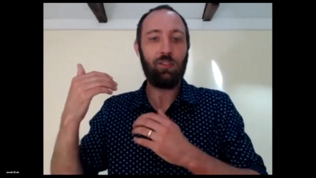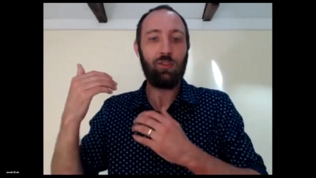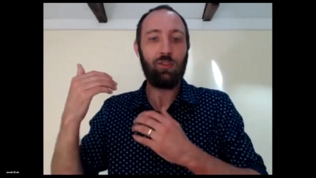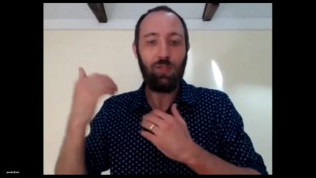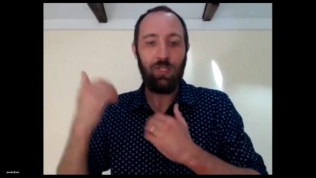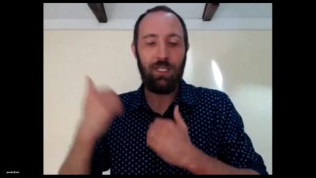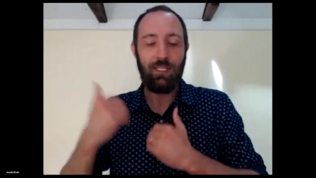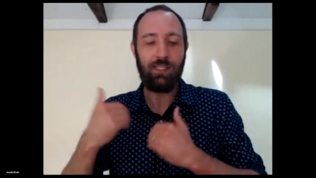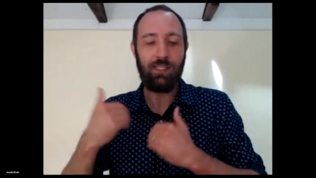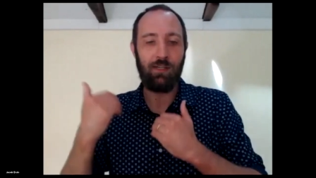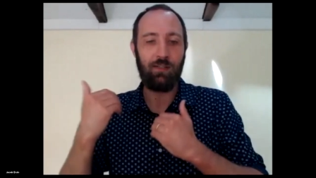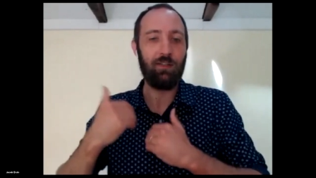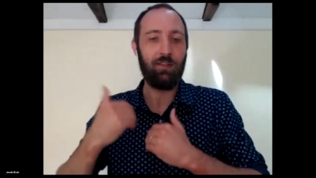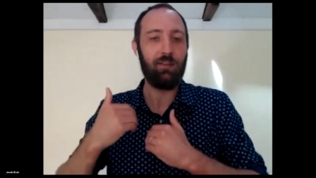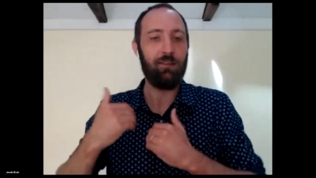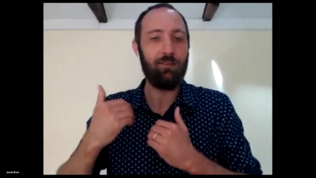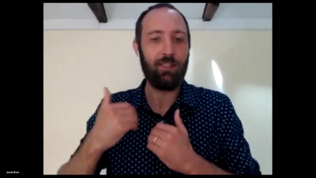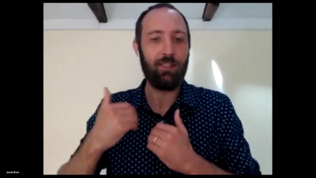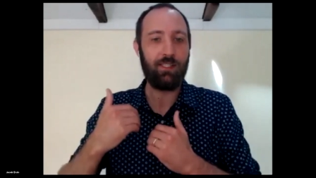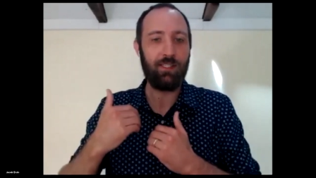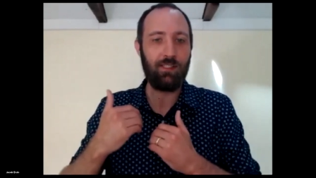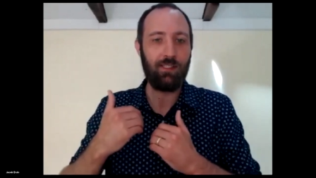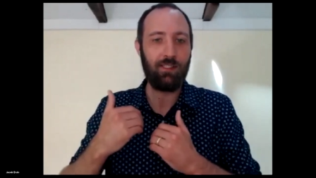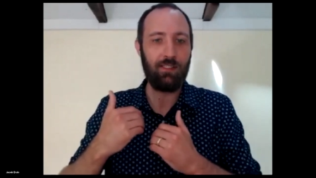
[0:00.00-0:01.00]
treats our
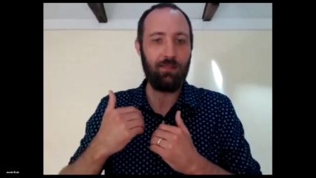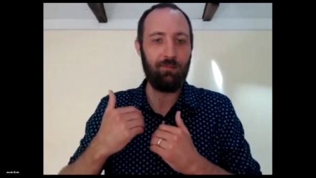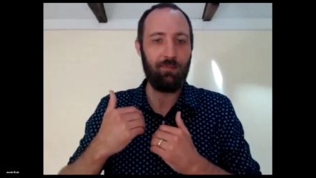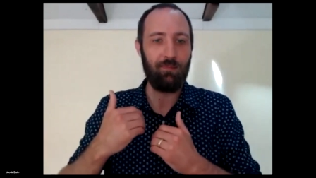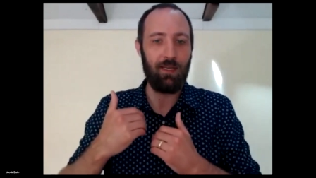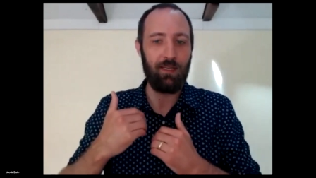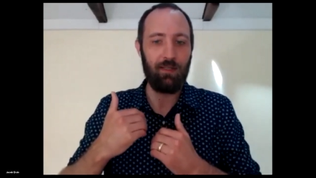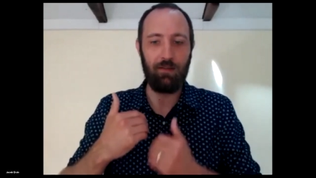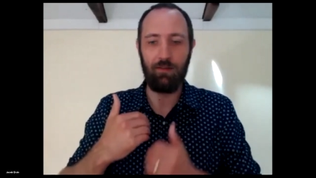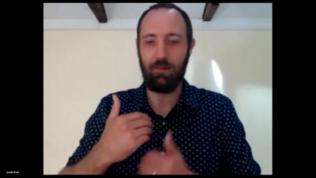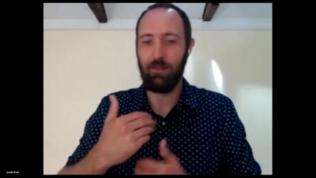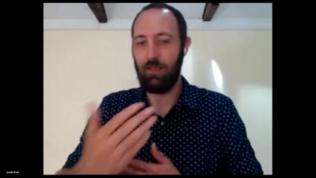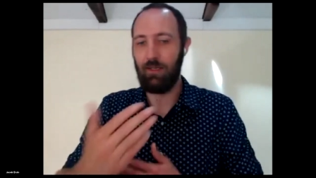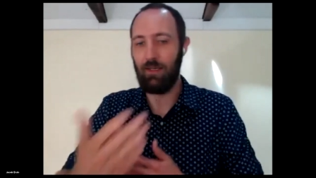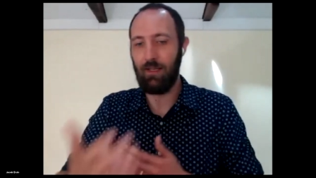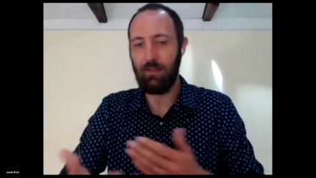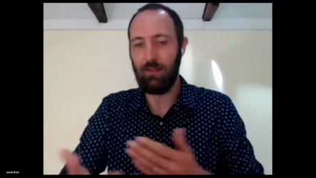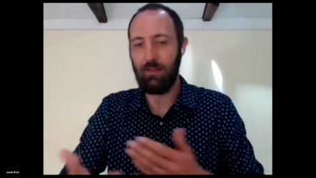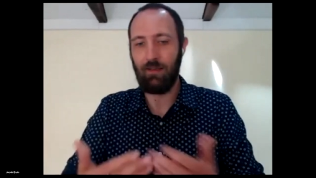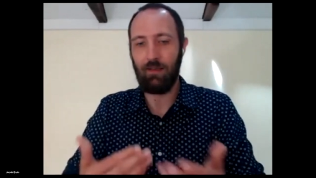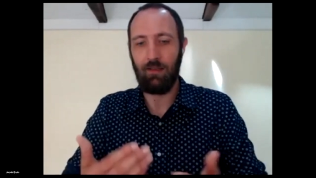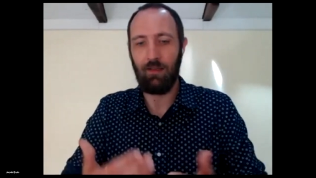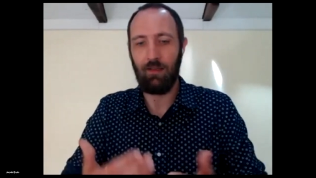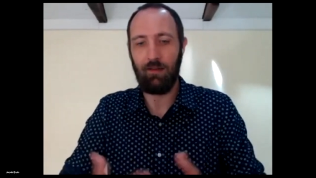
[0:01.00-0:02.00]
nervous system better than I
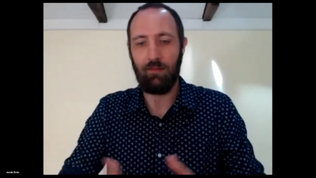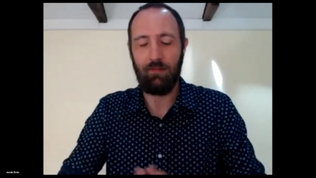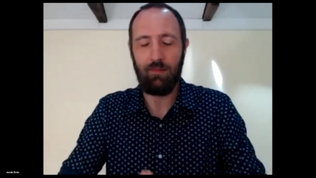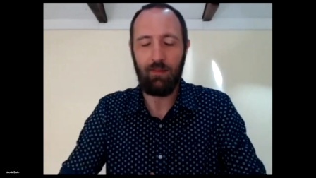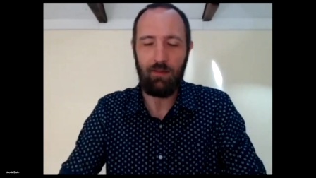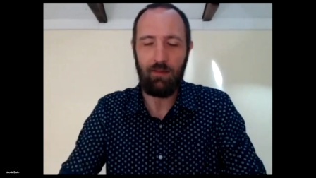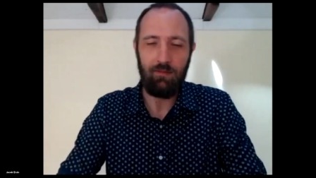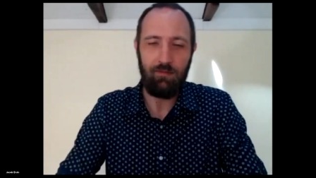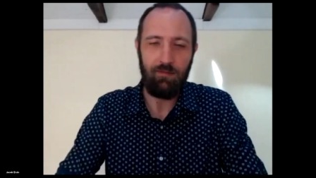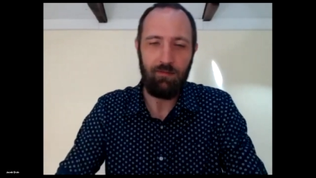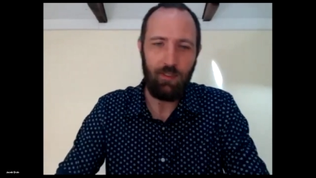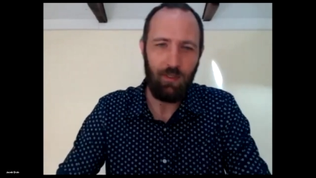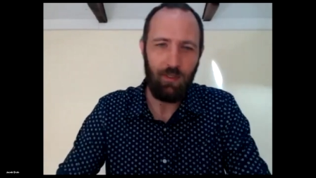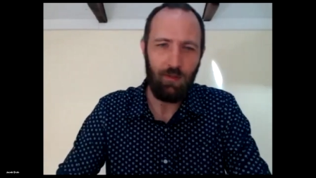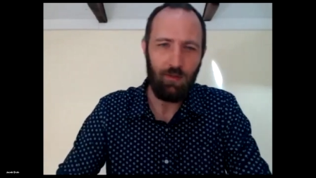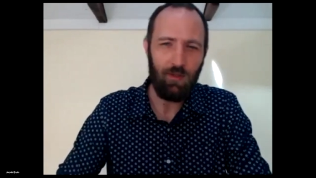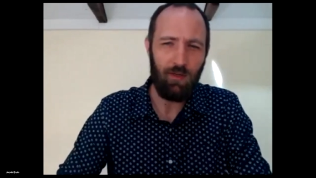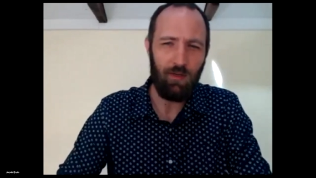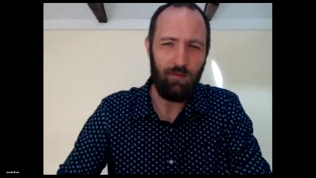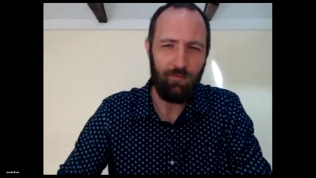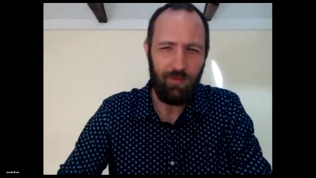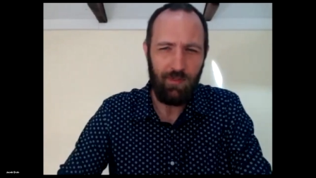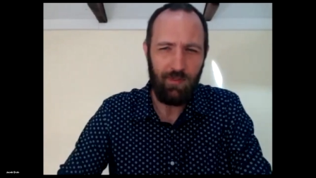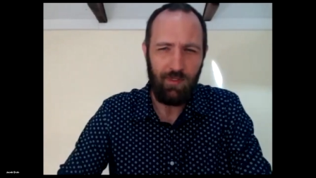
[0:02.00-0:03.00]
think a lot of the video
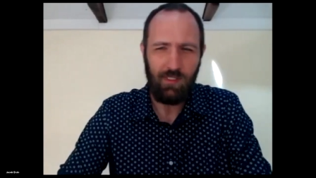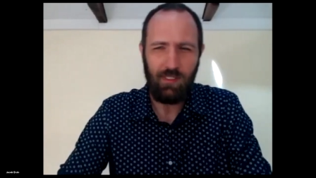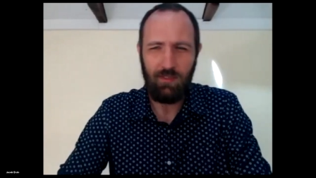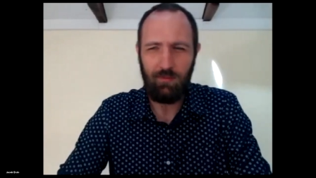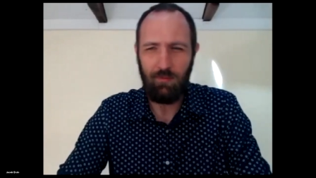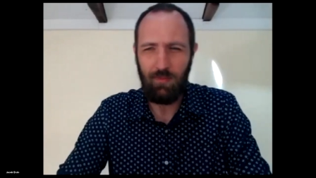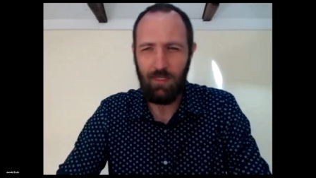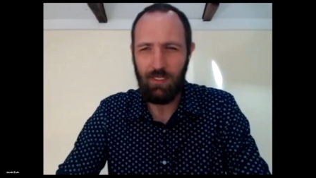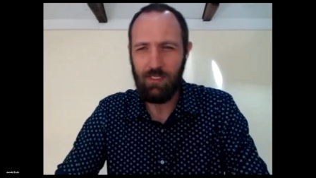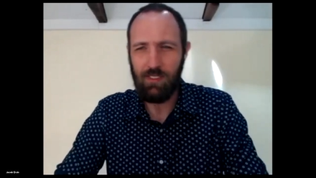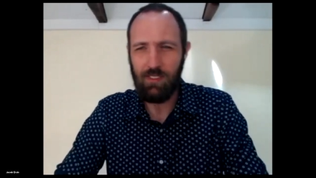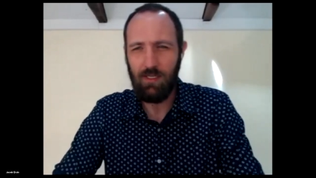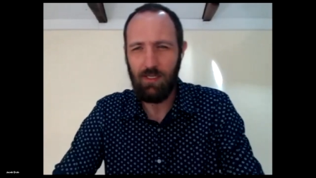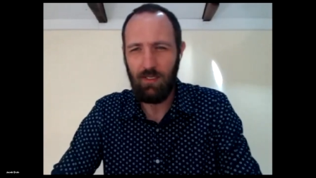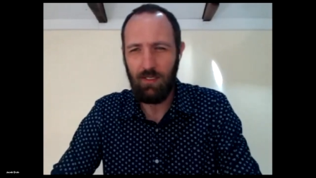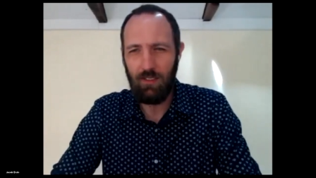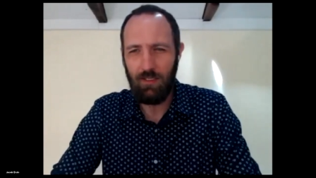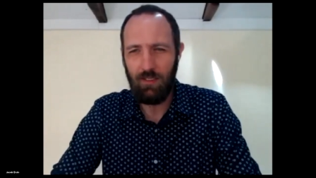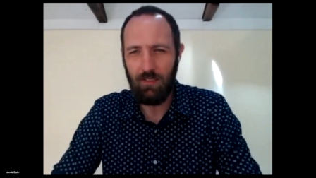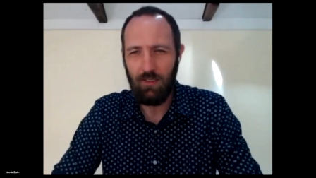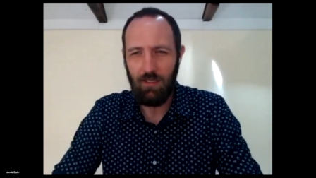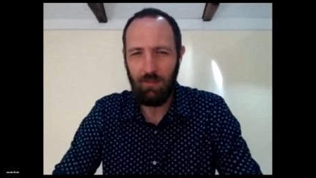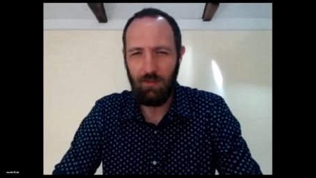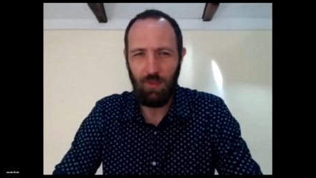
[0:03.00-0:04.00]
conferencing based
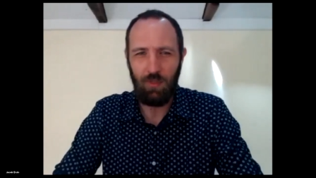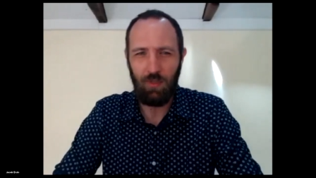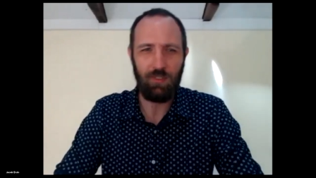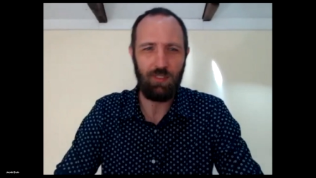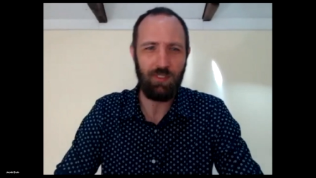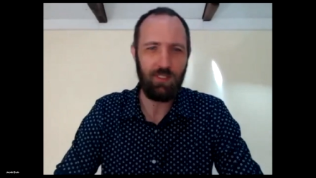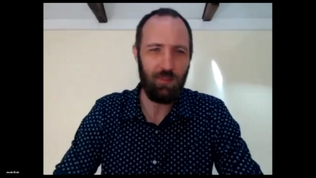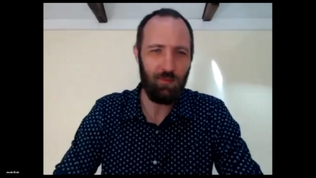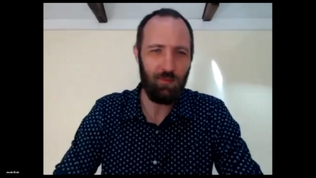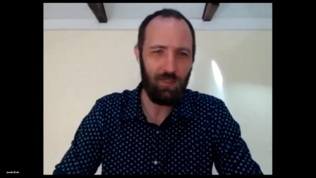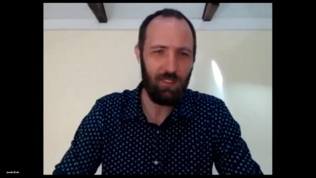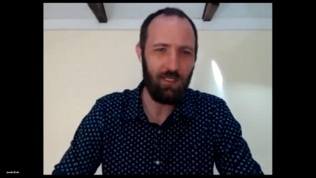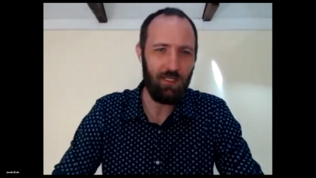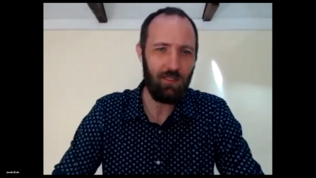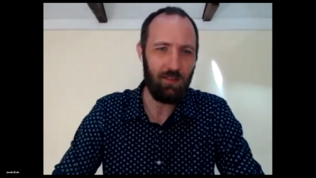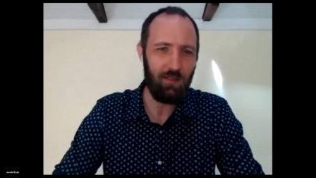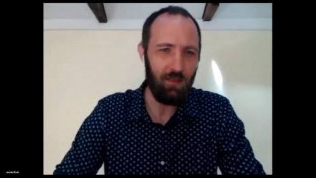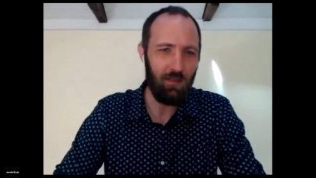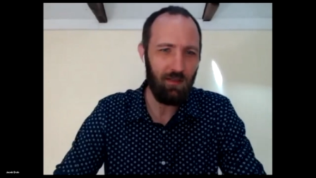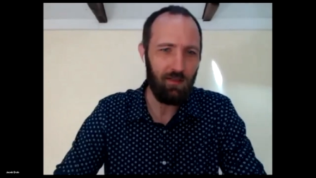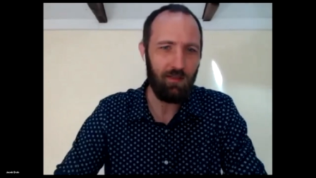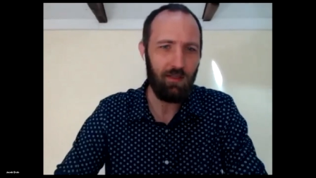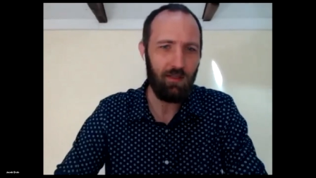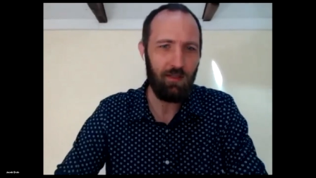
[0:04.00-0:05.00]
approaches that we take
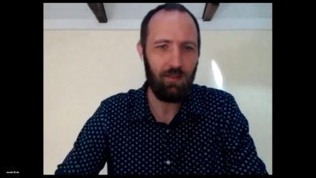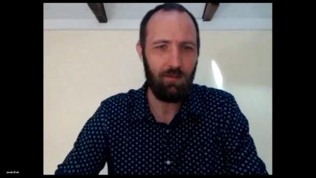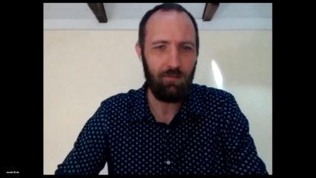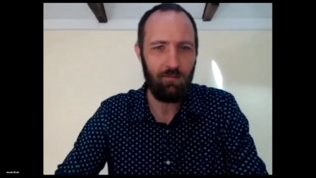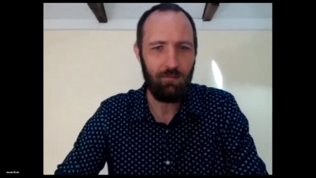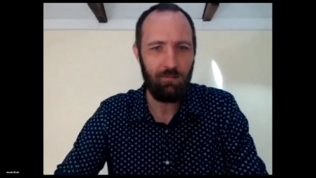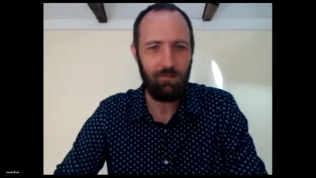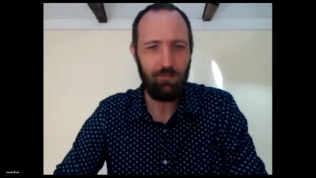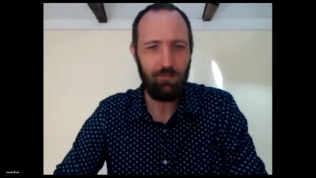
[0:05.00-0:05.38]
currently.